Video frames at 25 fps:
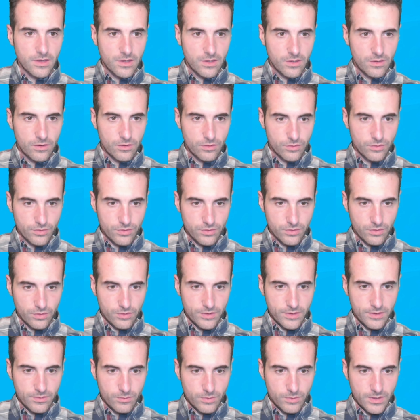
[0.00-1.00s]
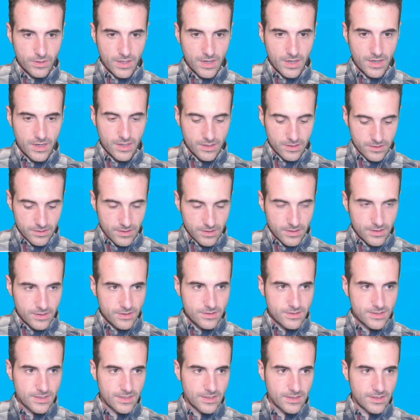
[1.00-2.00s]
sorry, we are
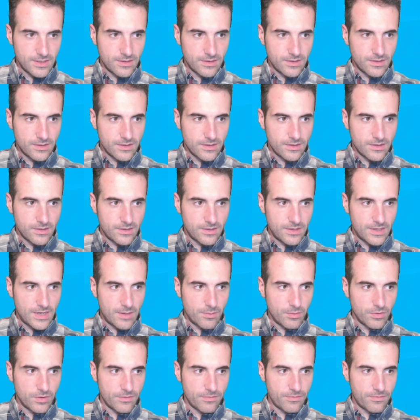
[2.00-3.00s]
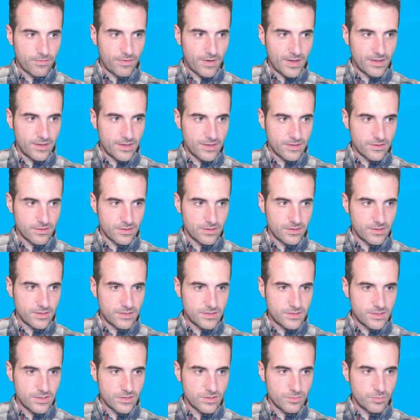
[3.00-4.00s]
taking the name of the file as it
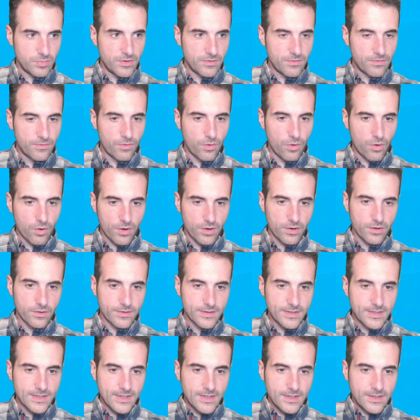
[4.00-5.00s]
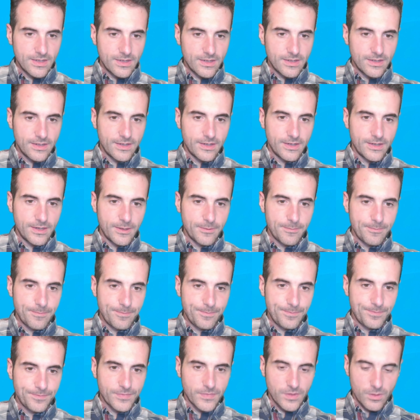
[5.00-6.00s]
is before.
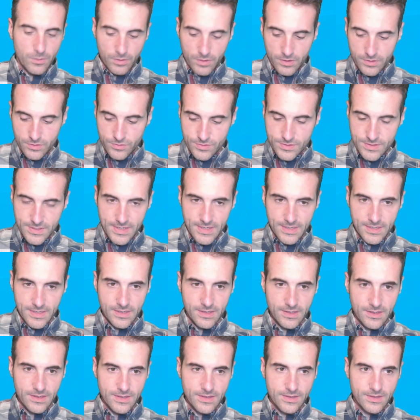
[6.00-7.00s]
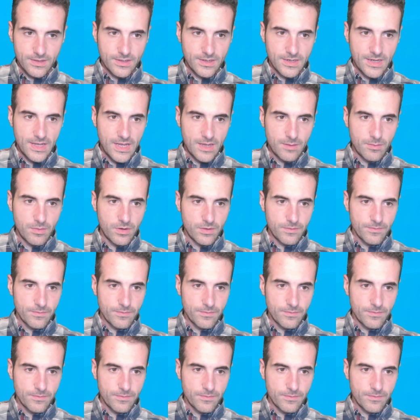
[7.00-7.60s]
I'm going to take the name